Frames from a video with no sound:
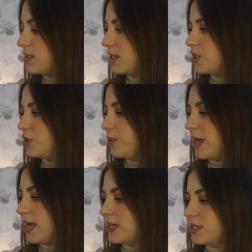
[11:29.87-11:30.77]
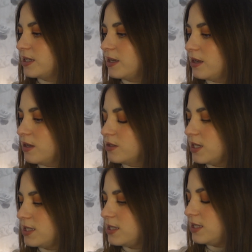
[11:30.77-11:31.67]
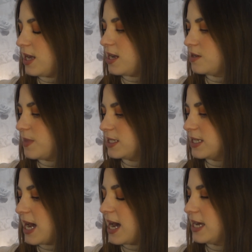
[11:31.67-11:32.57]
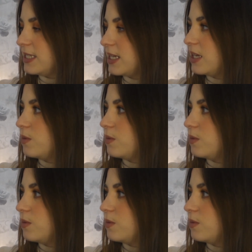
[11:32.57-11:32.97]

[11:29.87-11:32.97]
6 to 8. So I stayed my size and